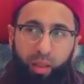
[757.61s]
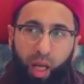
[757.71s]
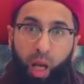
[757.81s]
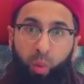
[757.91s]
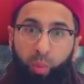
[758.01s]

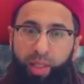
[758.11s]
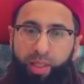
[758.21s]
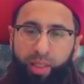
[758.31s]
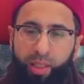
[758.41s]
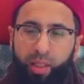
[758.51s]
how we
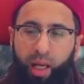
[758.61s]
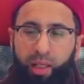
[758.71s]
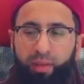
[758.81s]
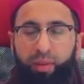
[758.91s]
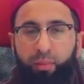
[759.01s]
see the
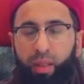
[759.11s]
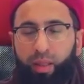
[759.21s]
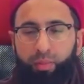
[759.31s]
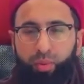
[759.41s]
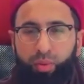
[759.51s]
Hanafi
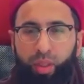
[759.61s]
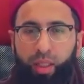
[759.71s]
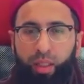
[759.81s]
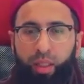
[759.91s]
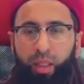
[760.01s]
madhab
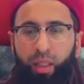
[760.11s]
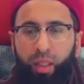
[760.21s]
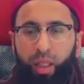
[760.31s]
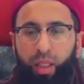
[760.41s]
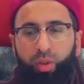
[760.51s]
today
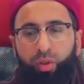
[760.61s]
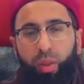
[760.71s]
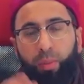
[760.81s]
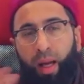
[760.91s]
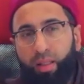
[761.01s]
into
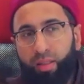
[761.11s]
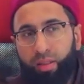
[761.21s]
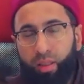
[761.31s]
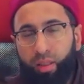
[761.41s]
the past,